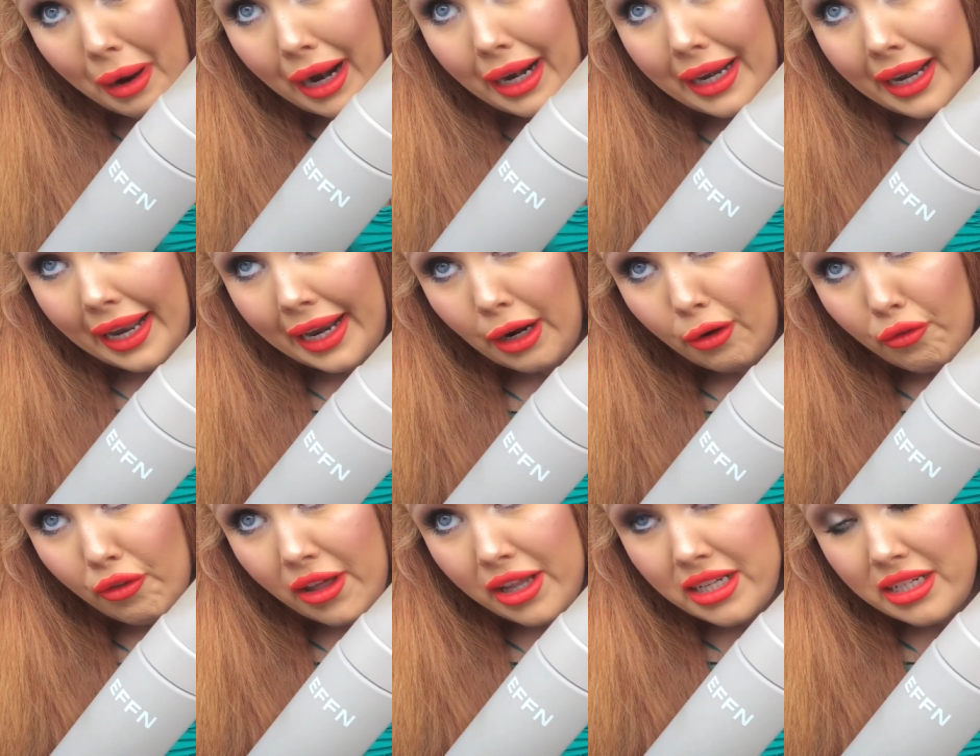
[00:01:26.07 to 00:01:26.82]
my lid
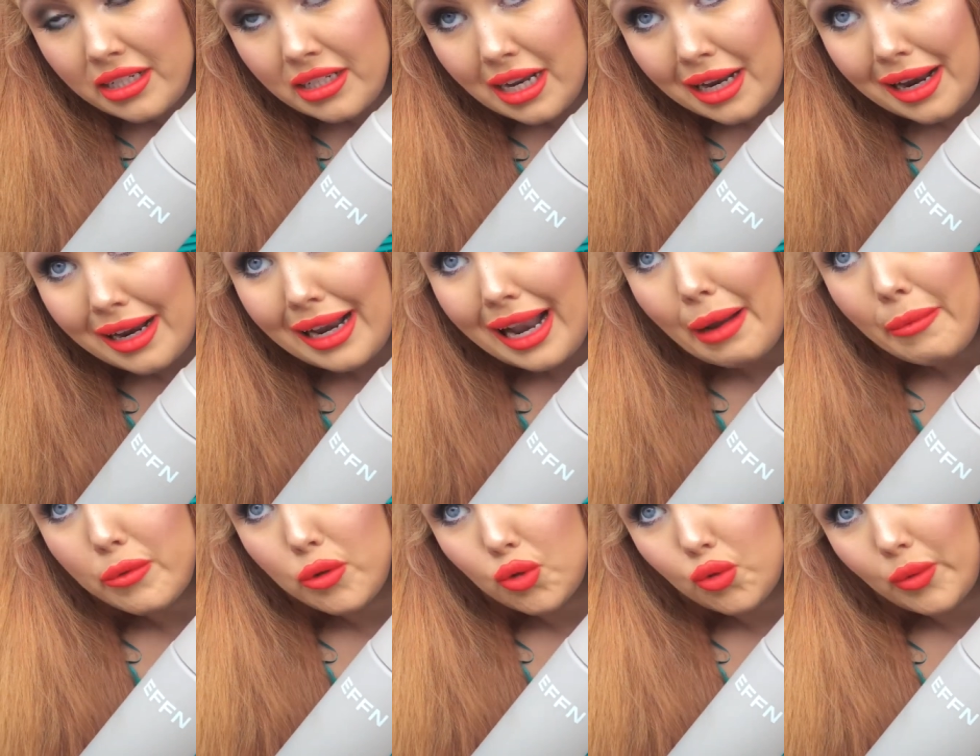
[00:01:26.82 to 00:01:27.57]
of this and
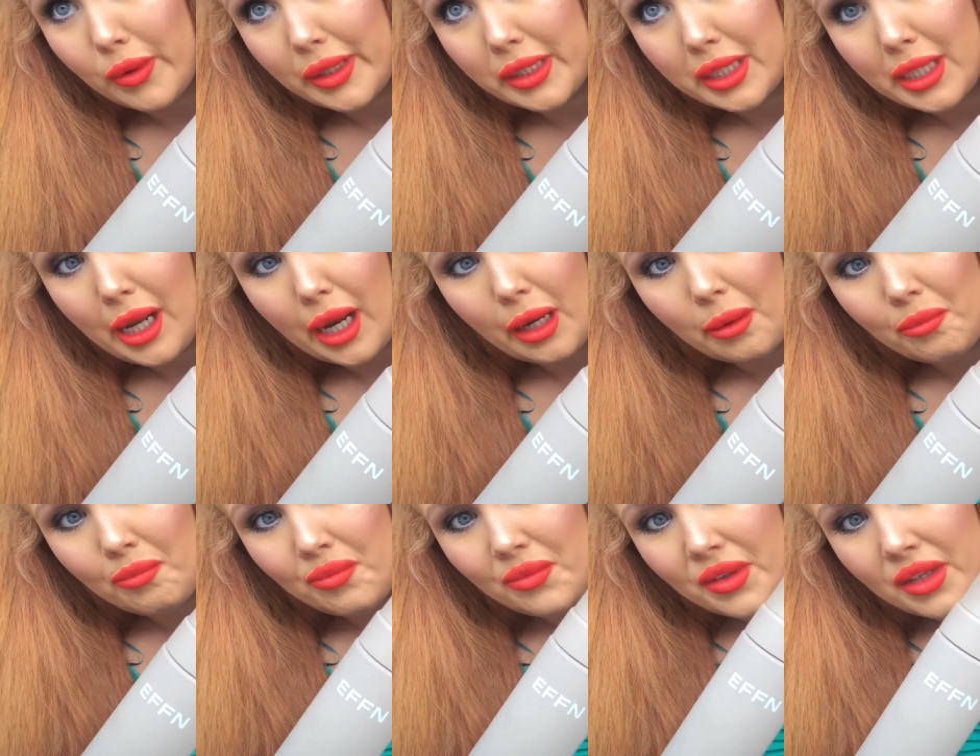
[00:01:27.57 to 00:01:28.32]
I was reading at
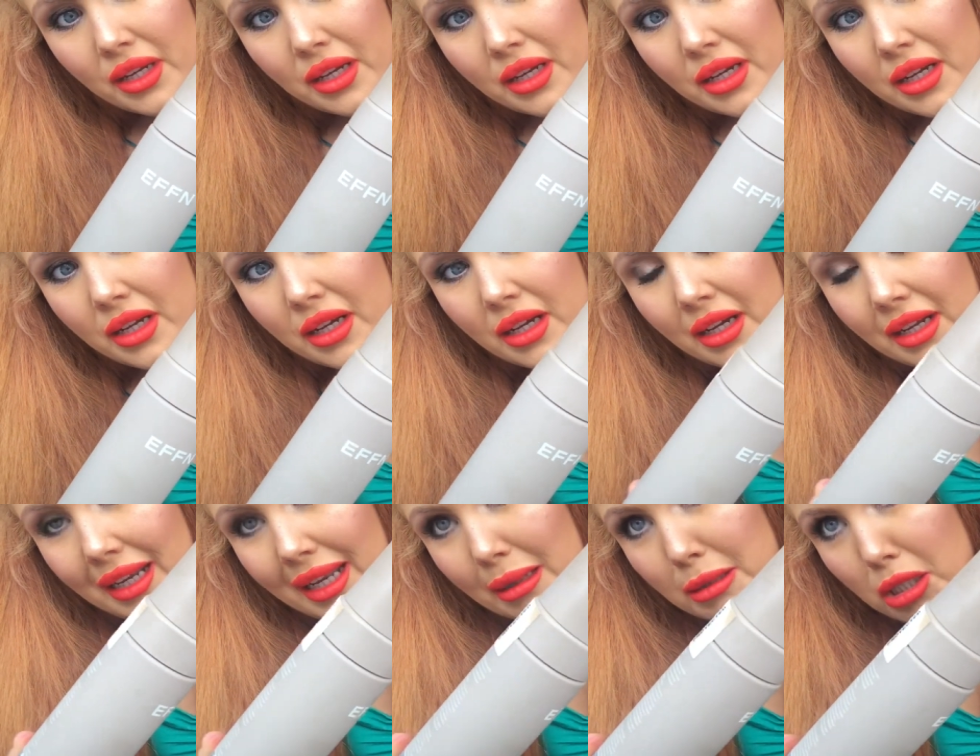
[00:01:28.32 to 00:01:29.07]
him.
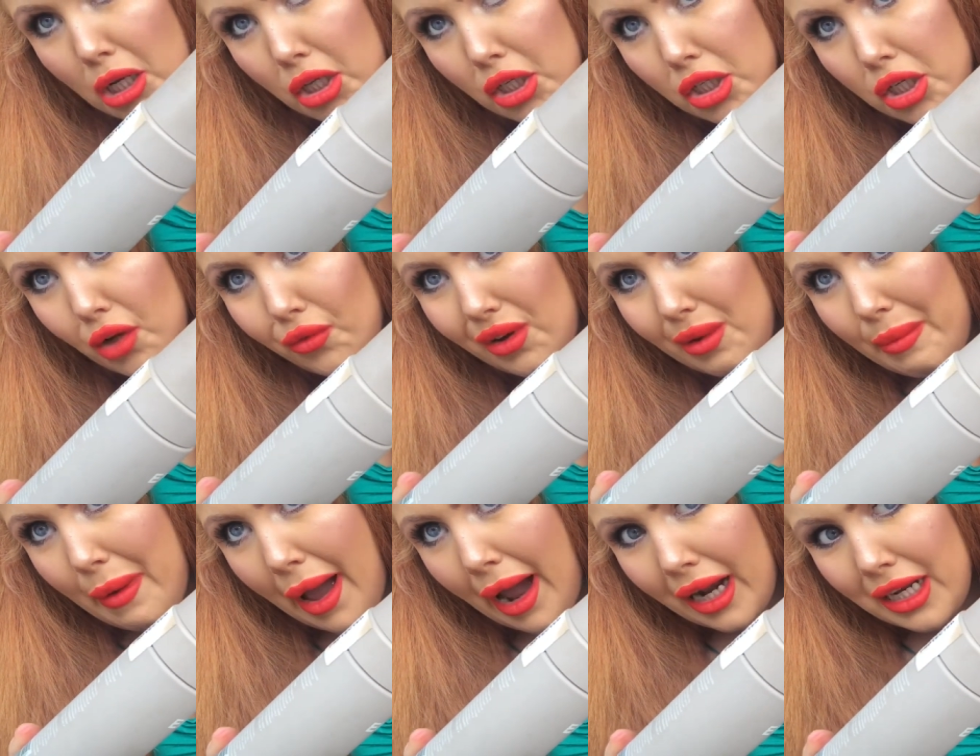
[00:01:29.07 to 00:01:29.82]
Such a
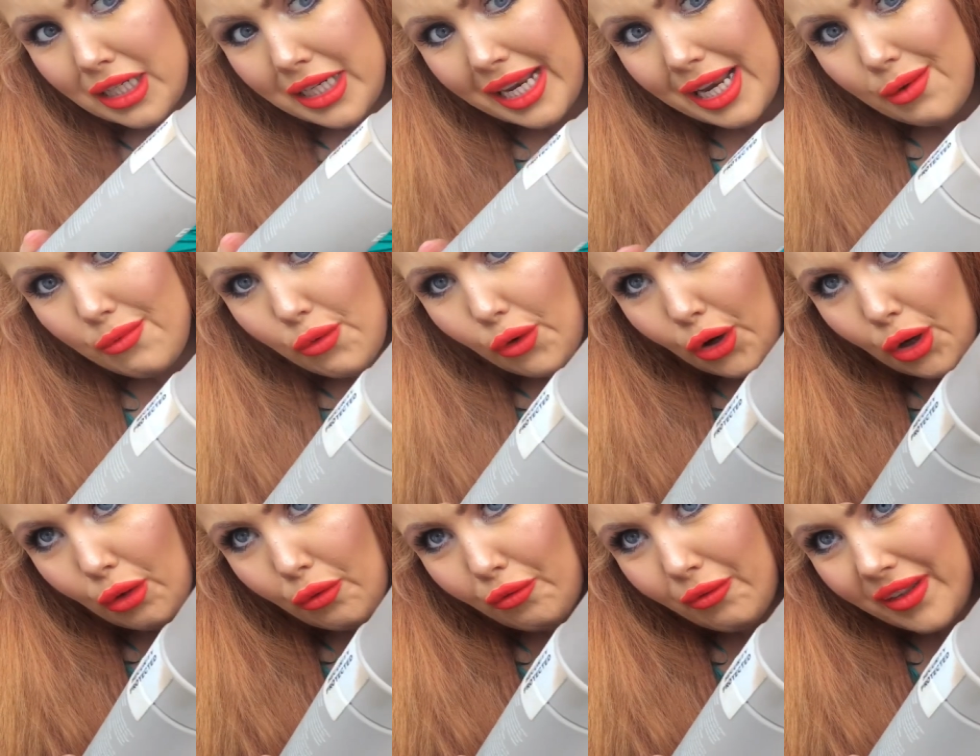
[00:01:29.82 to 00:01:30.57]
lovely package and he
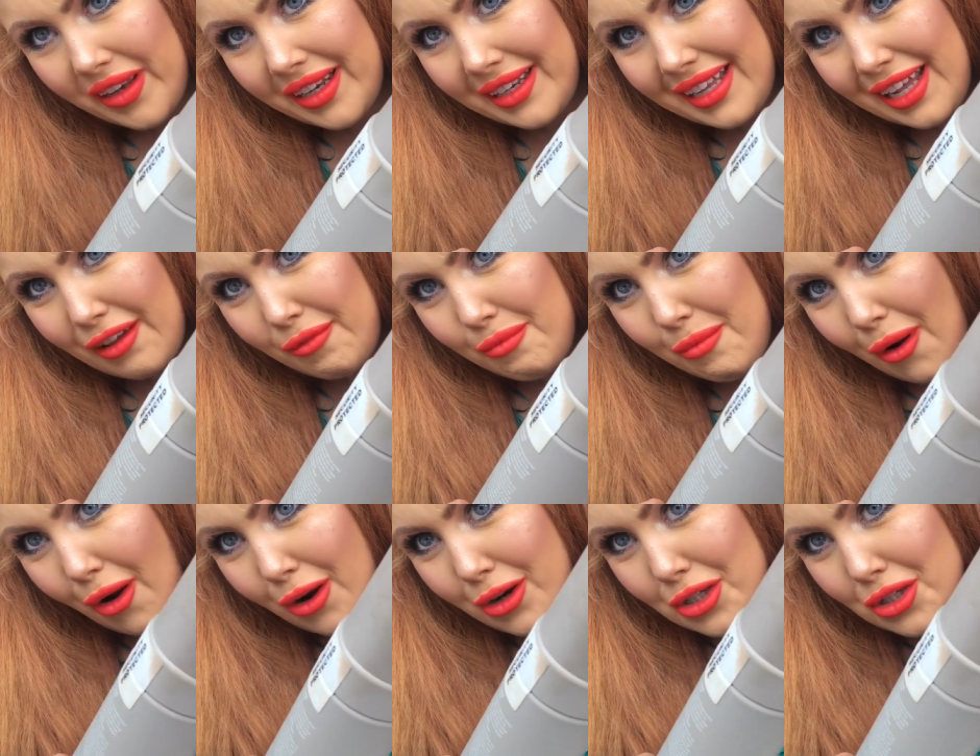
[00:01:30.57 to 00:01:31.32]
ruined it with the teeth
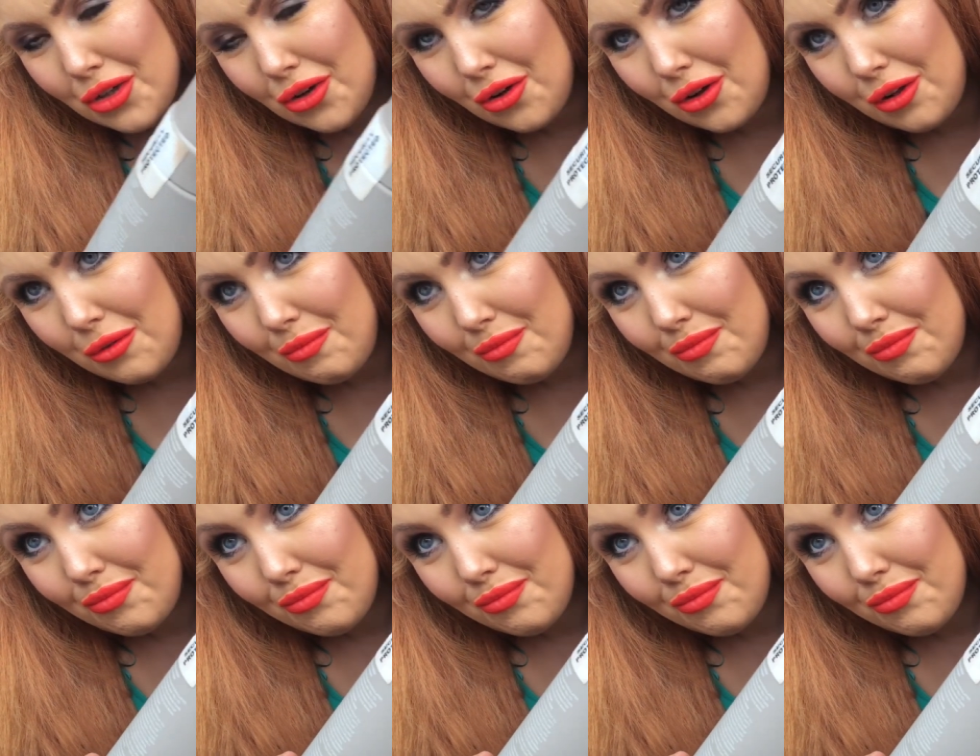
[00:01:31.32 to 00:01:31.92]
marks and all.